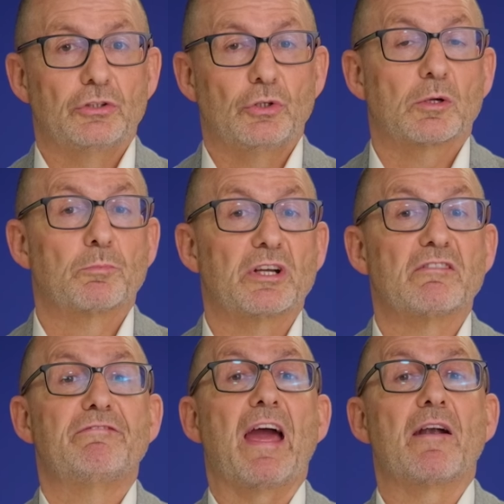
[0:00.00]
you can print
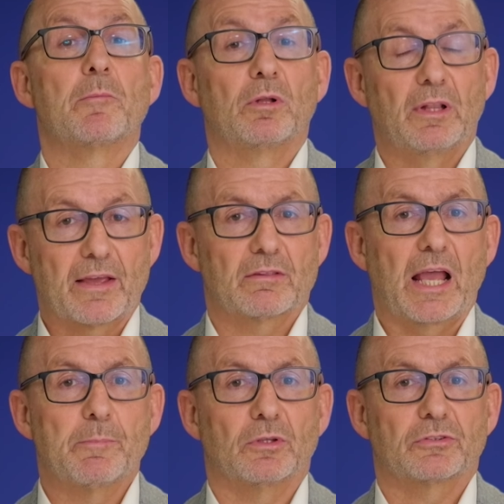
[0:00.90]
variable length
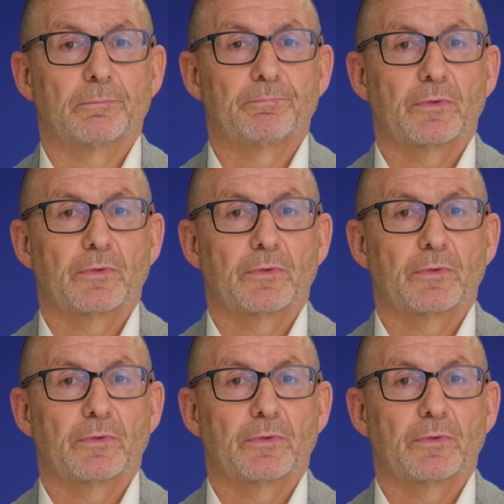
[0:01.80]
labels.